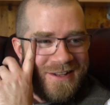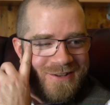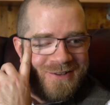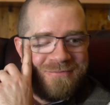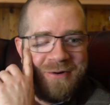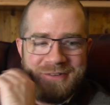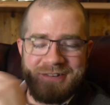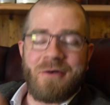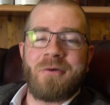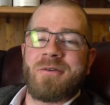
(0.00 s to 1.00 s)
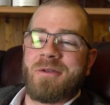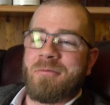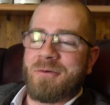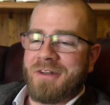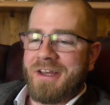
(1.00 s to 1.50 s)
too much. I ordered
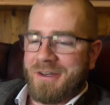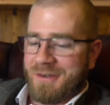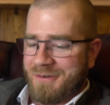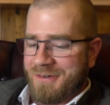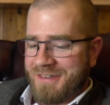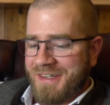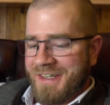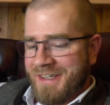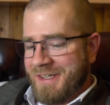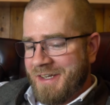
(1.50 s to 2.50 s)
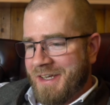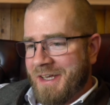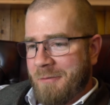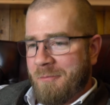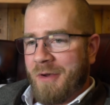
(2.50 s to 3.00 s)
them online, of course.
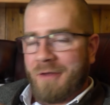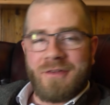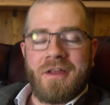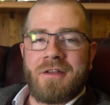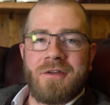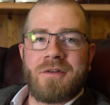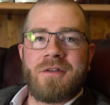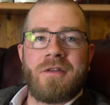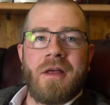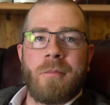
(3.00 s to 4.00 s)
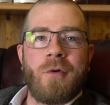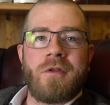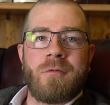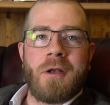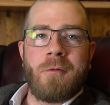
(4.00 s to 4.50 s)
But I bought
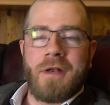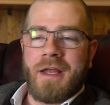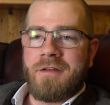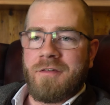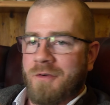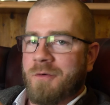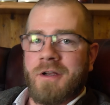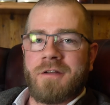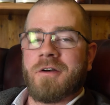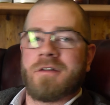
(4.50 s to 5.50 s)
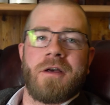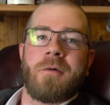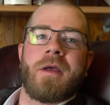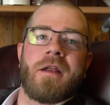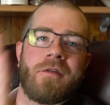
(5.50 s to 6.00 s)
the 21 ages ago, and I tucked it
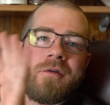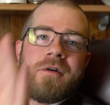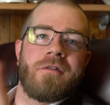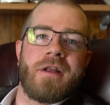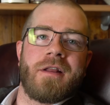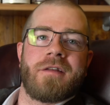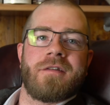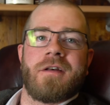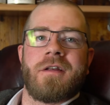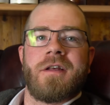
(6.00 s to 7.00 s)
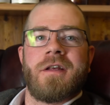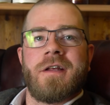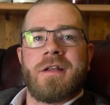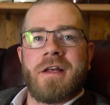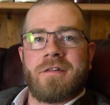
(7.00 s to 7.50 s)
away, and I thought, right, that's a
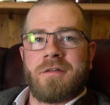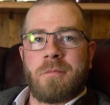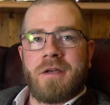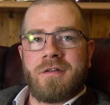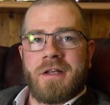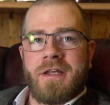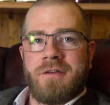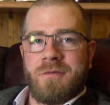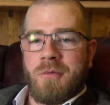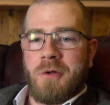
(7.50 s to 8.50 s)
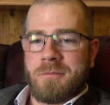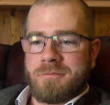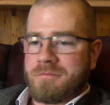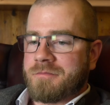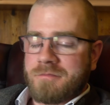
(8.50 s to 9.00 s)
special occasion malt.
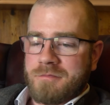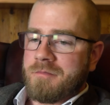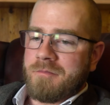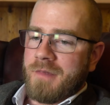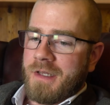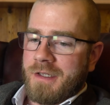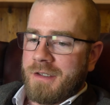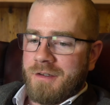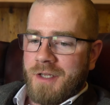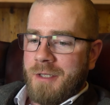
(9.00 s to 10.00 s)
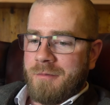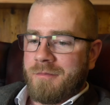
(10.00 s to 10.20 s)
And yeah,